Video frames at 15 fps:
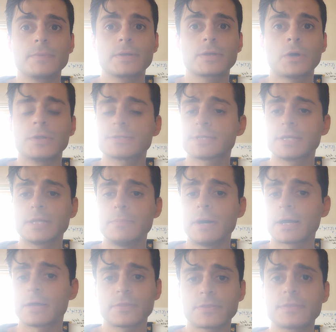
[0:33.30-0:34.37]
Content
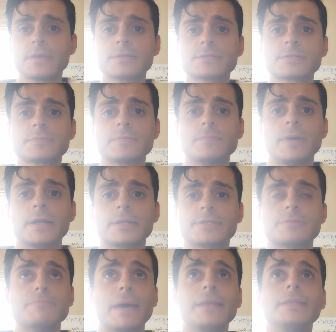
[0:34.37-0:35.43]
among other things, but
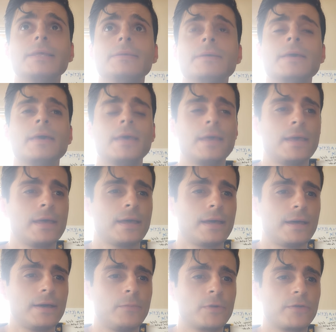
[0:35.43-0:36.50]
it's mainly
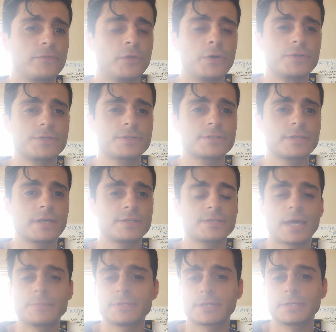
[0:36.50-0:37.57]
what I've noticed,
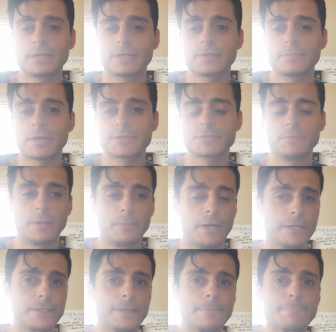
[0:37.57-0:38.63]
exam technique based on my
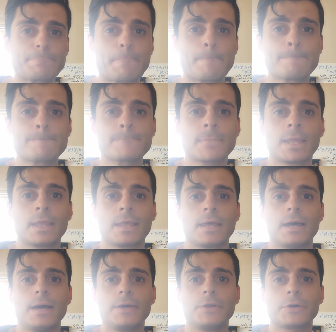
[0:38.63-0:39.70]
marking.
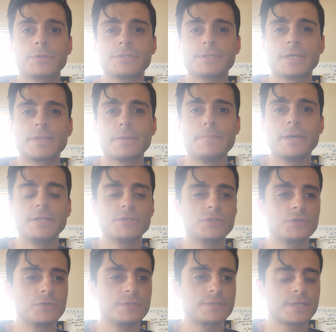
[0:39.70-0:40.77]
And I could see that many
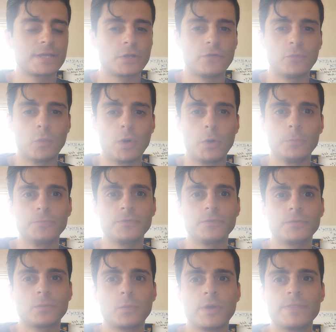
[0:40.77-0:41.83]
students get overwhelmed
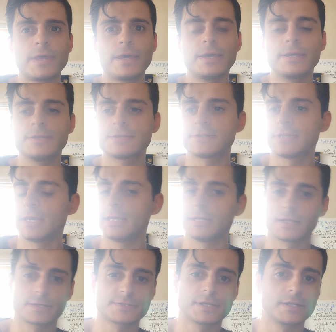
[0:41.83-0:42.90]
when they see
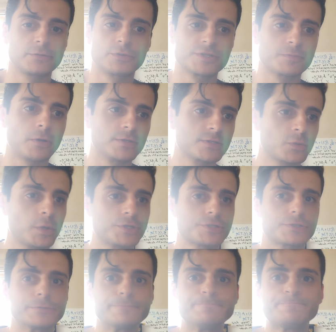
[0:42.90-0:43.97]
an extended response
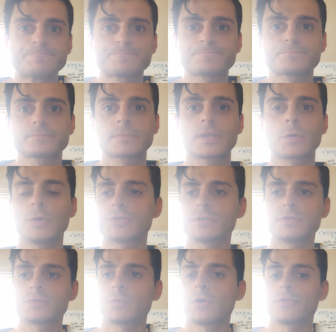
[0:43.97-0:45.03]

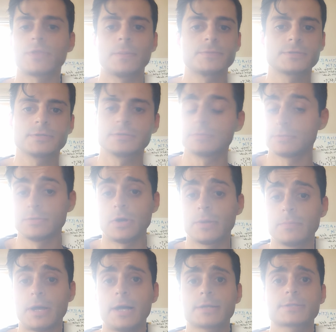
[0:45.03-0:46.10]
questions worth up to
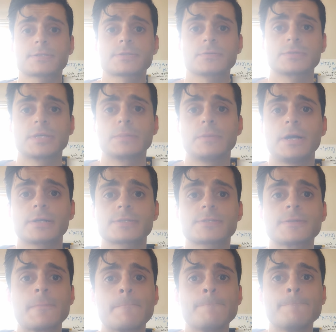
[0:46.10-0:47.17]
9 marks or 10 marks.